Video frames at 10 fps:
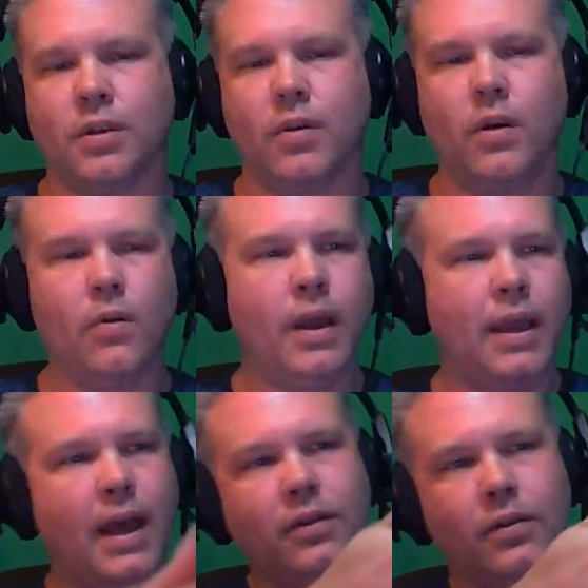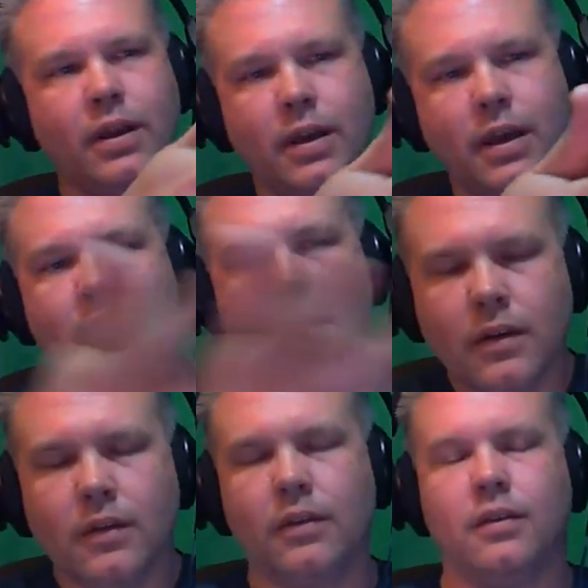go, oh hey, I know that guy,
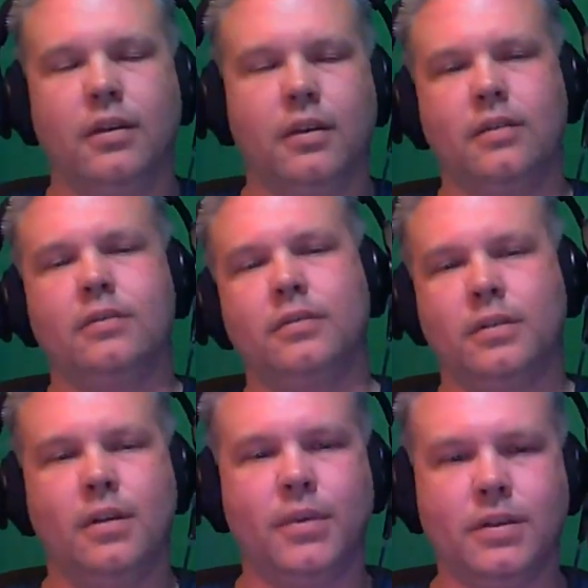you know. I mean,